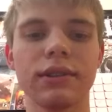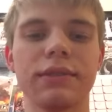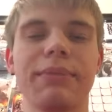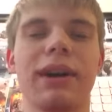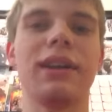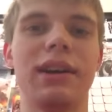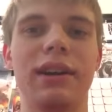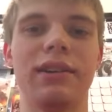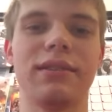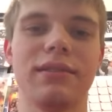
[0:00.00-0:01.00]

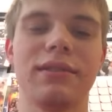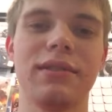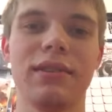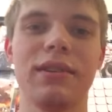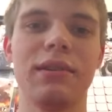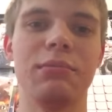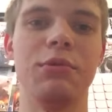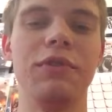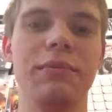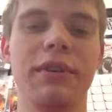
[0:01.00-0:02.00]
Spotlight.
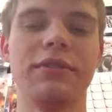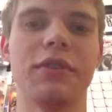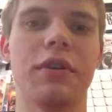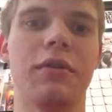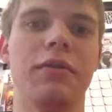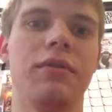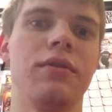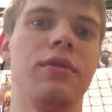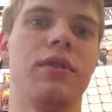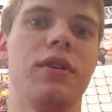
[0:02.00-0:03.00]
Movie that makes you go,
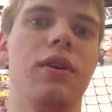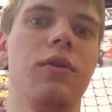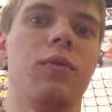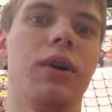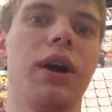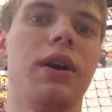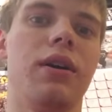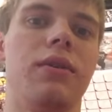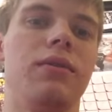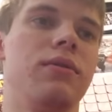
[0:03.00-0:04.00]
oh
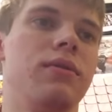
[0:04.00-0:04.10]
wow.